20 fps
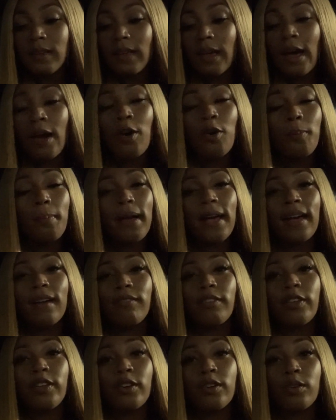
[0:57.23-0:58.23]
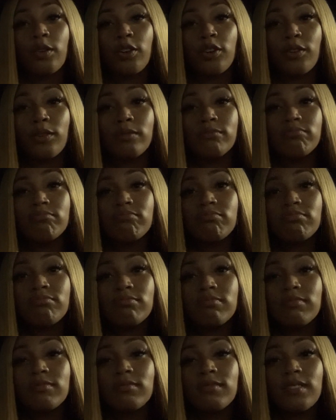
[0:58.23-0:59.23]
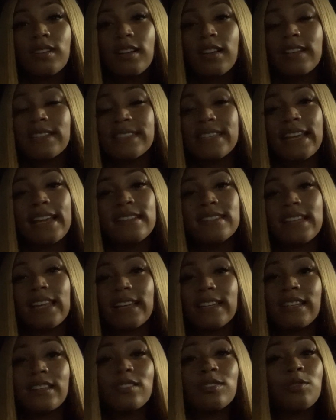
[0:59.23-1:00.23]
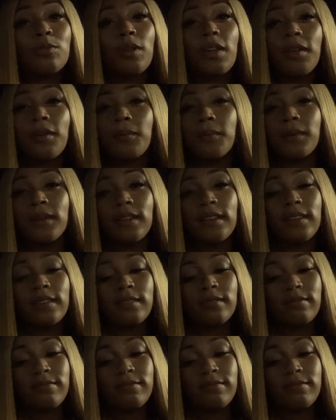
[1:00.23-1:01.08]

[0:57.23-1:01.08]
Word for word: I hope I have a good crew. Cause days like this, you need one.